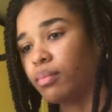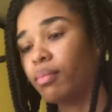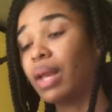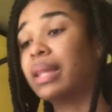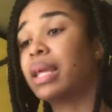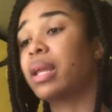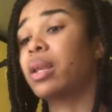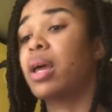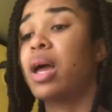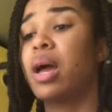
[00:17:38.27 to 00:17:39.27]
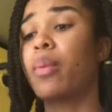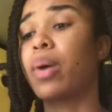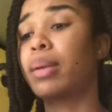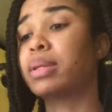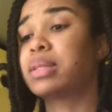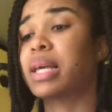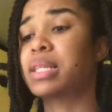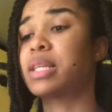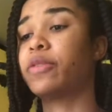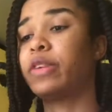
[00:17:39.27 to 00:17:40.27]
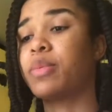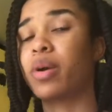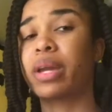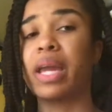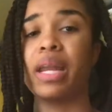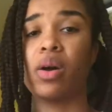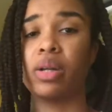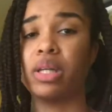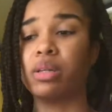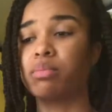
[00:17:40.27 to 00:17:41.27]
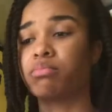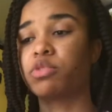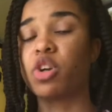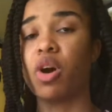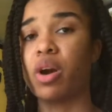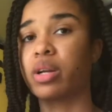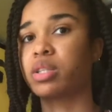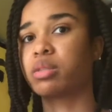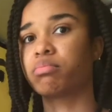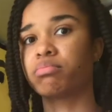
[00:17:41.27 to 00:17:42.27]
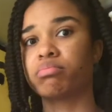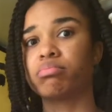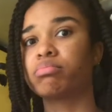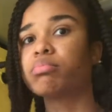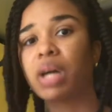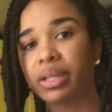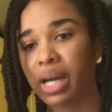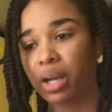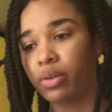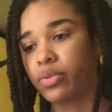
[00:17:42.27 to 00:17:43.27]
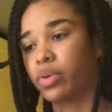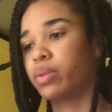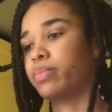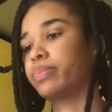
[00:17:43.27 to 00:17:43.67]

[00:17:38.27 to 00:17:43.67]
And then probably take it to the flea market and only charge $1 for them.